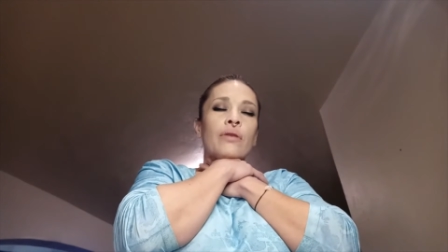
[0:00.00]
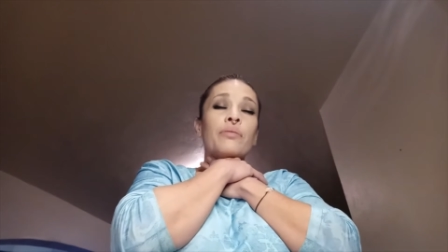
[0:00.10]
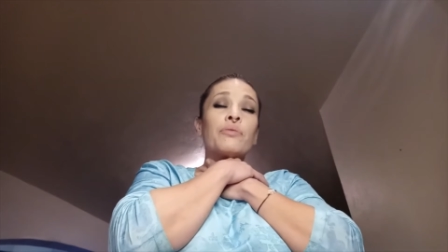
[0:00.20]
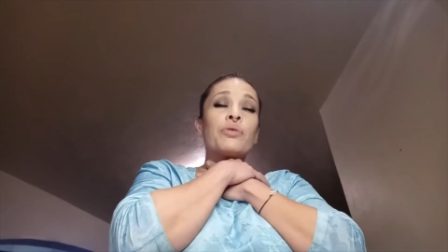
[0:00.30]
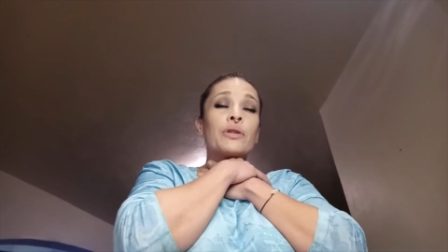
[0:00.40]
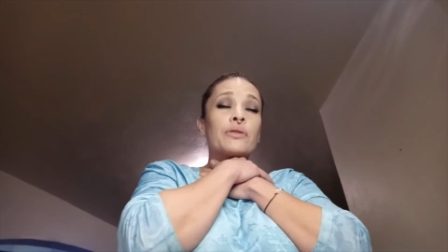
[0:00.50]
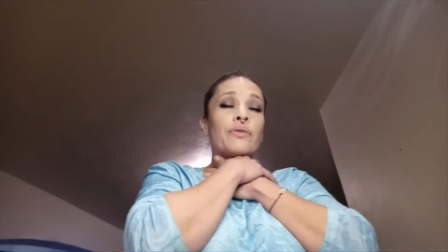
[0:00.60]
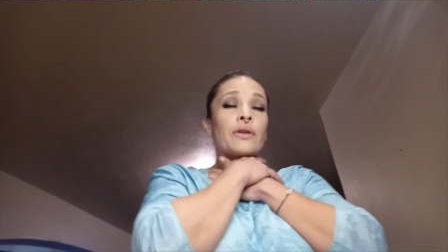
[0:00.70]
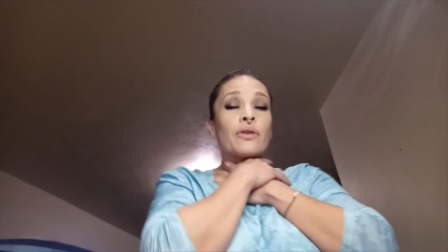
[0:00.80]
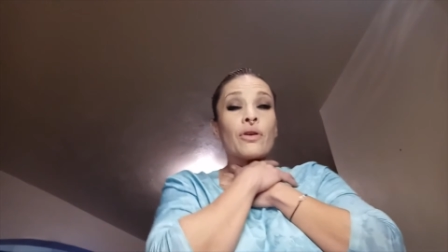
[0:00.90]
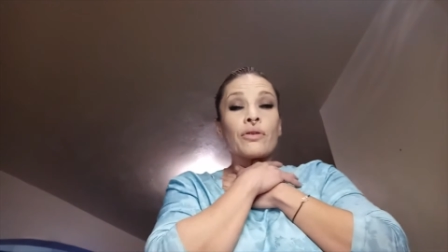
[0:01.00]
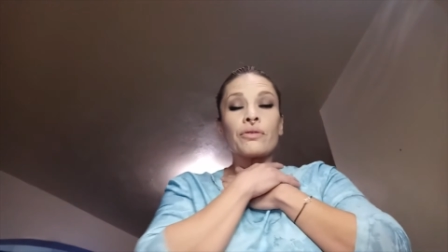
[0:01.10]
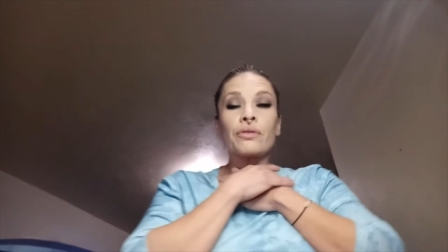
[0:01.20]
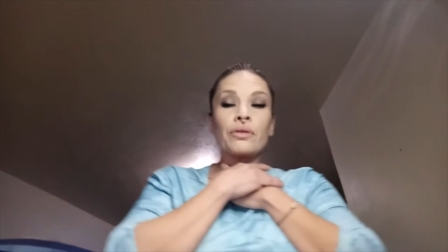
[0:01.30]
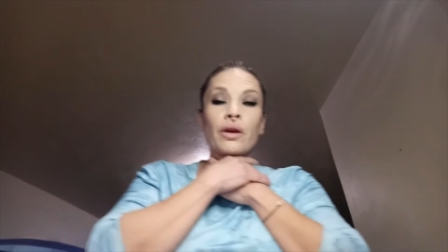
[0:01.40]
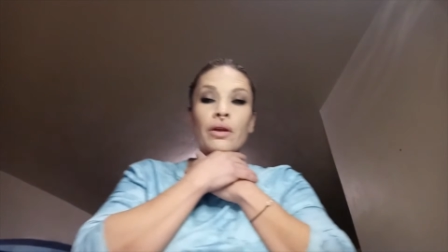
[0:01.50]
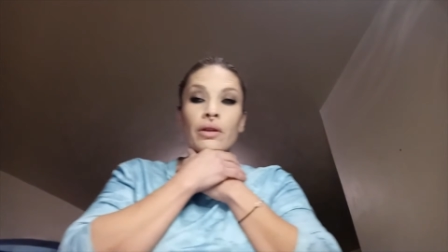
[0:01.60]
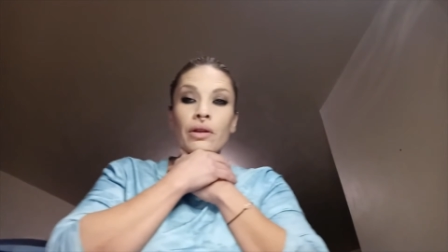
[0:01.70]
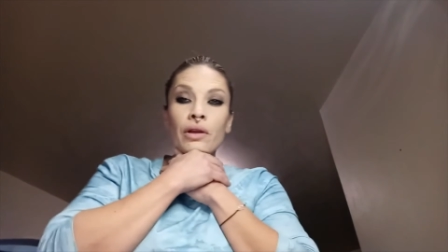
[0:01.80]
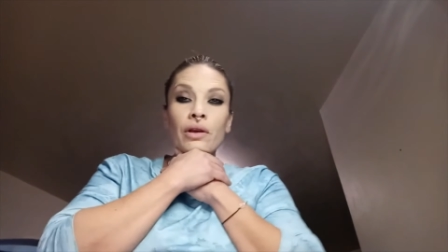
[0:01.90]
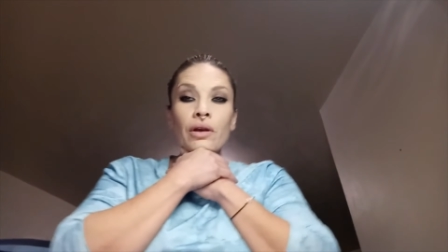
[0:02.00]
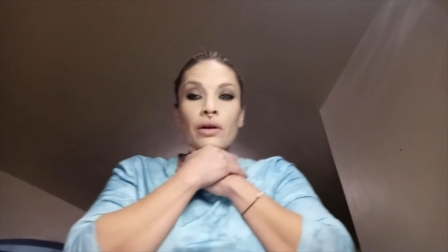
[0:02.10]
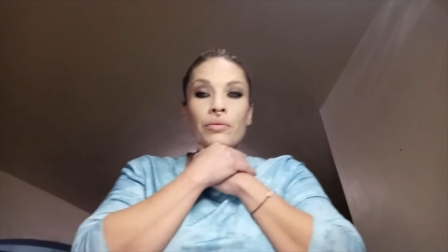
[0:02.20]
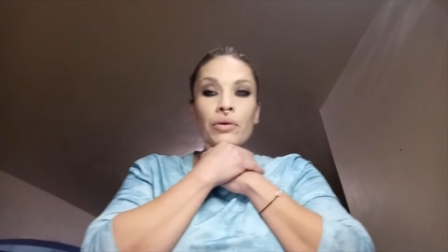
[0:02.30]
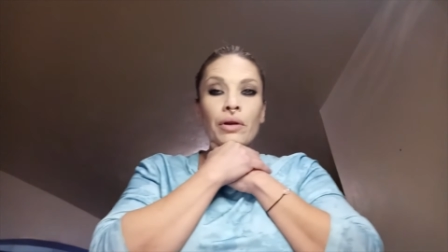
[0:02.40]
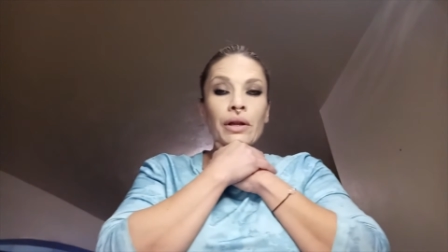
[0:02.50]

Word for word: I've been punched fucking harder than that. I'm alright.